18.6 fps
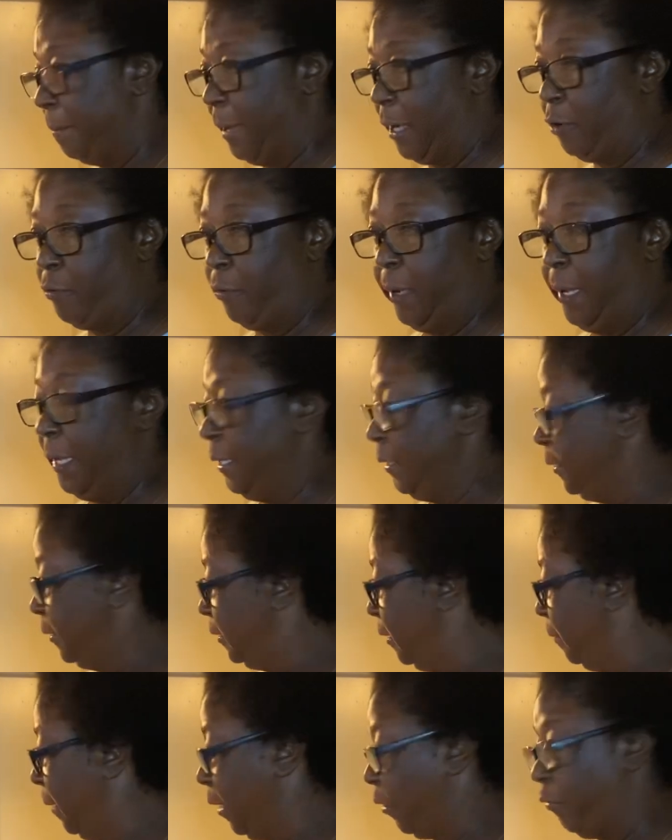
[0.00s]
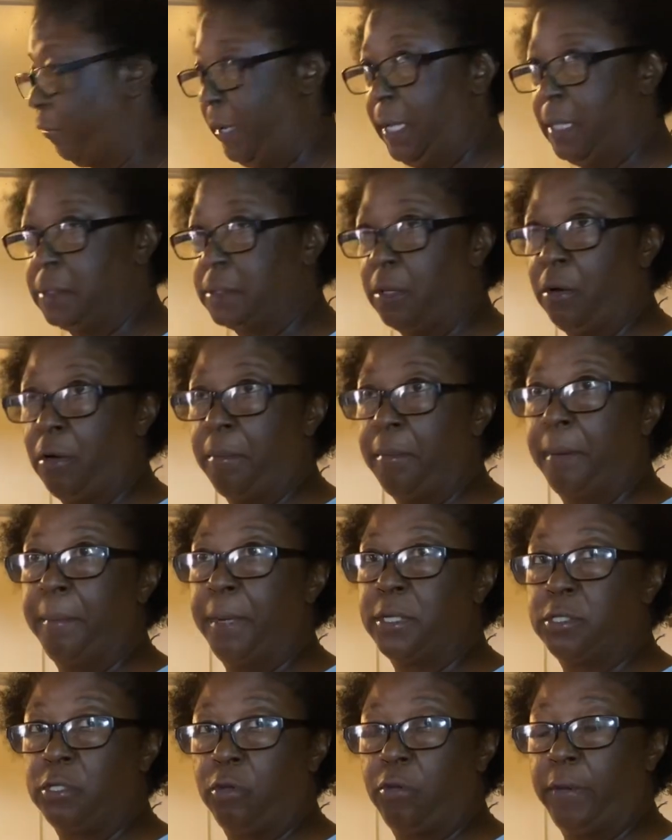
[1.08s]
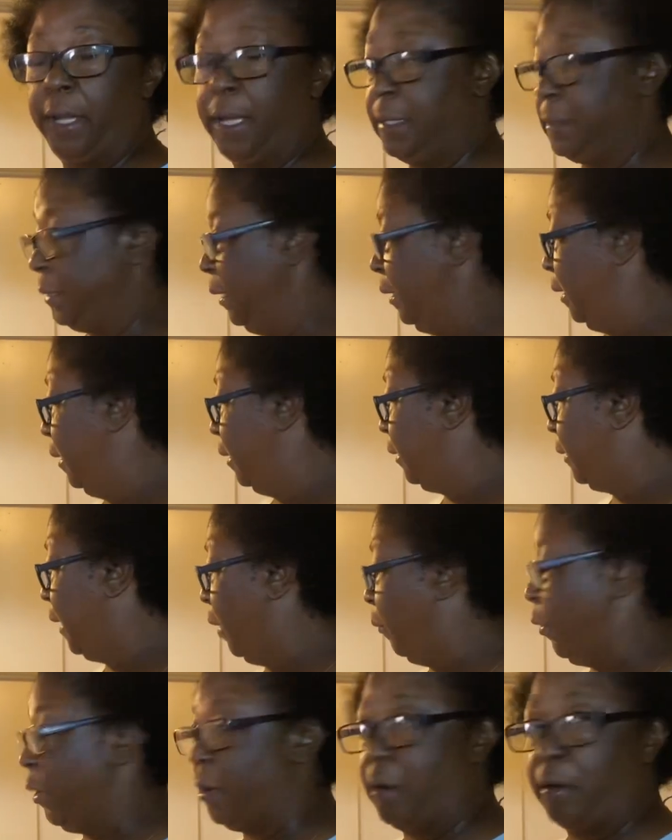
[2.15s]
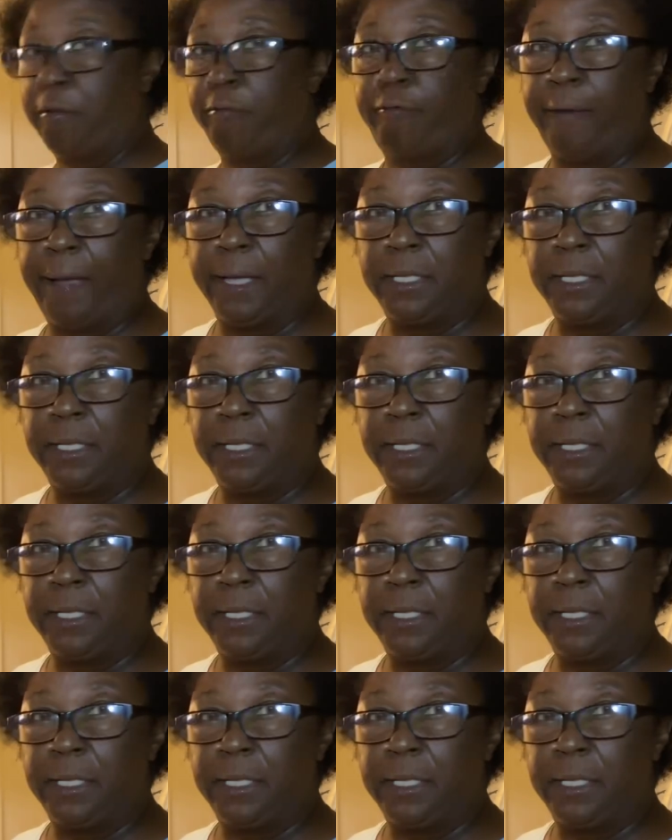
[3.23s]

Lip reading: greens on, my mustard greens, then we're going to fry